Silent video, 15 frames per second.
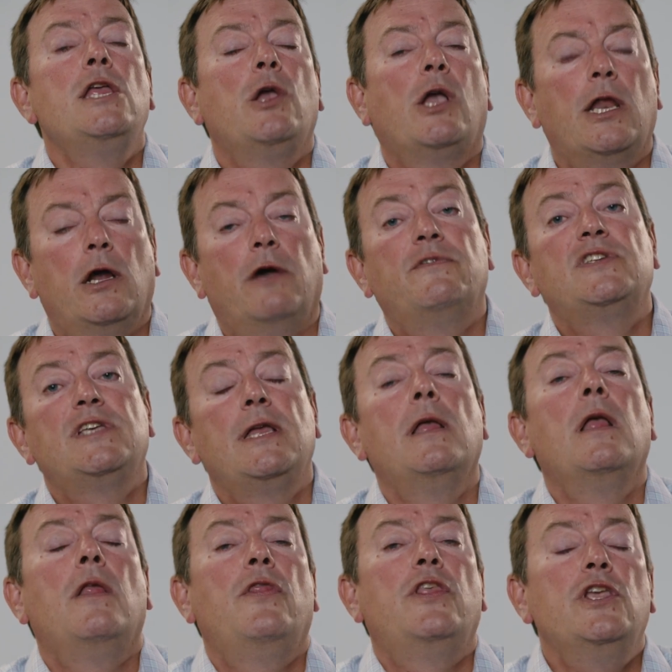you can obviously,
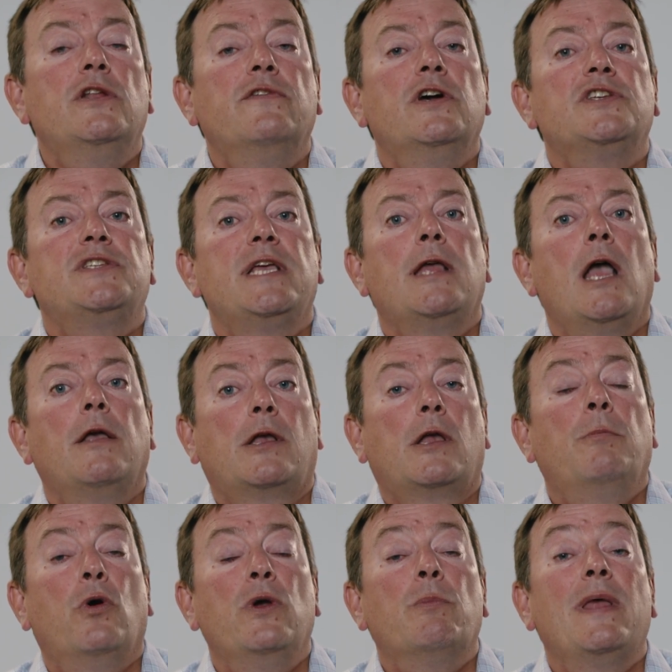the university at the
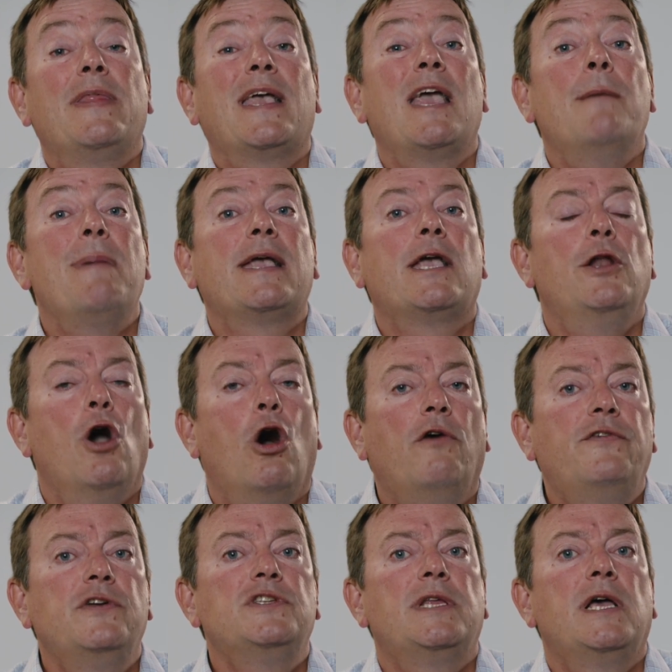point where they can make an
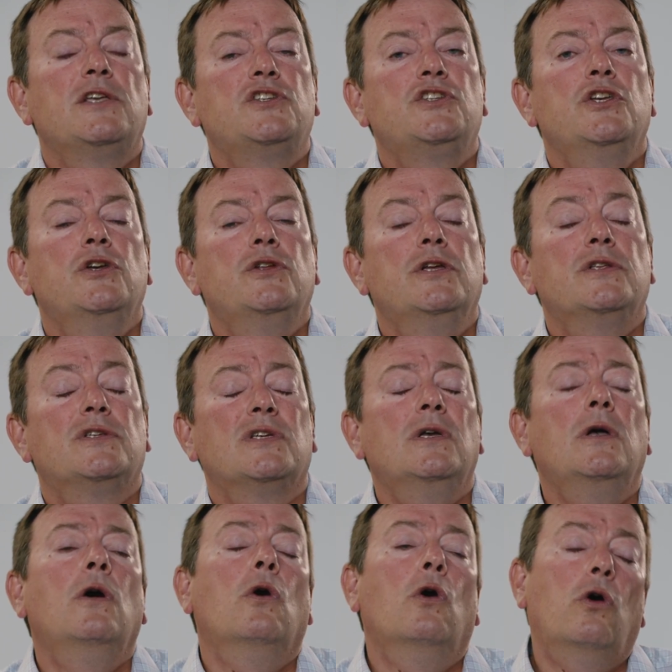offer to that student,
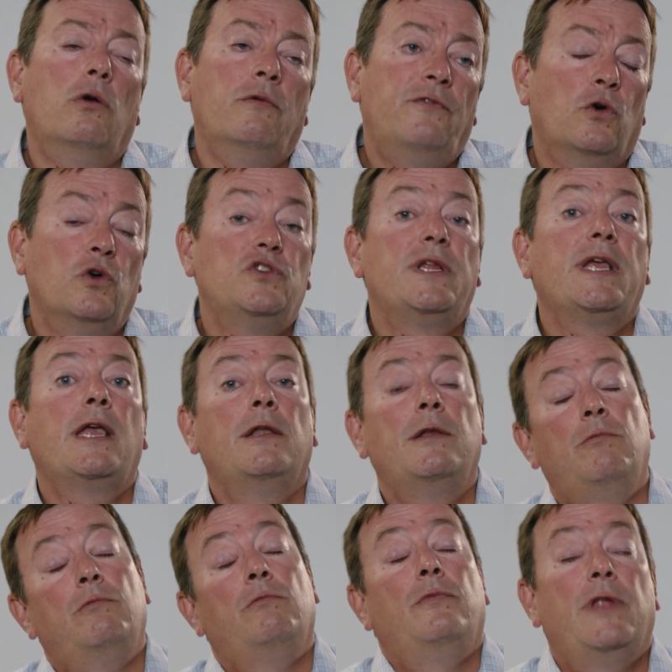or unfortunately
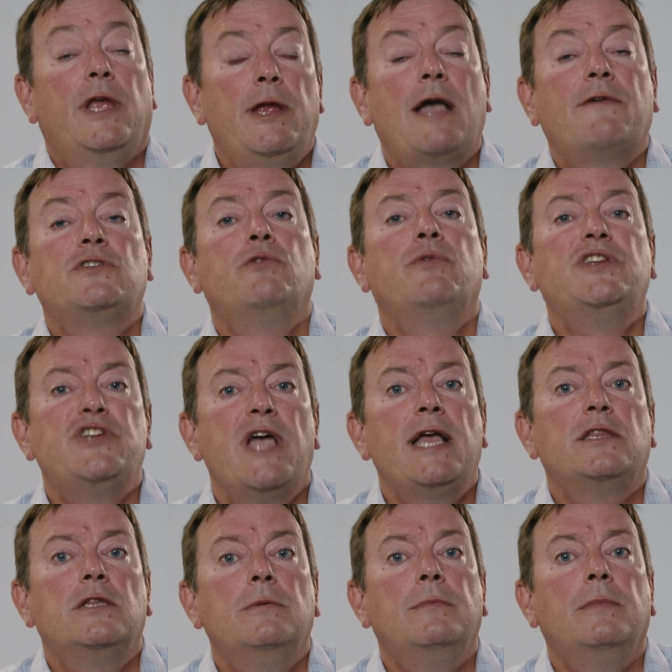they have to reject
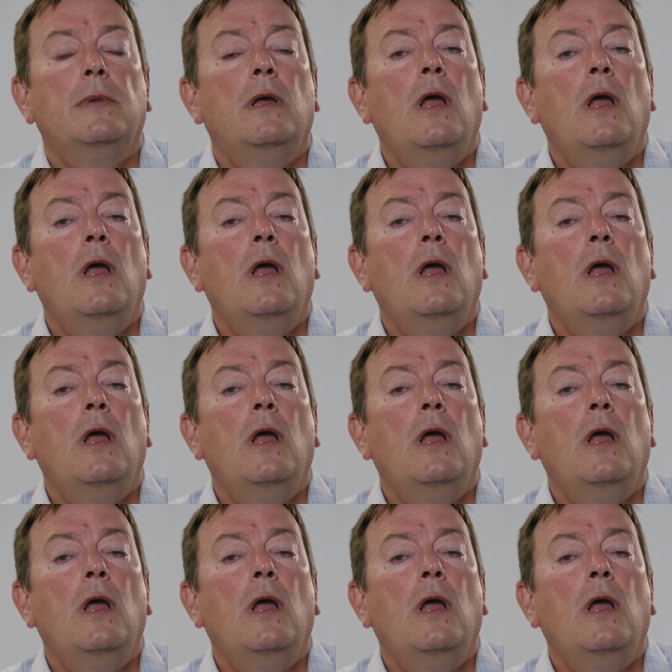them,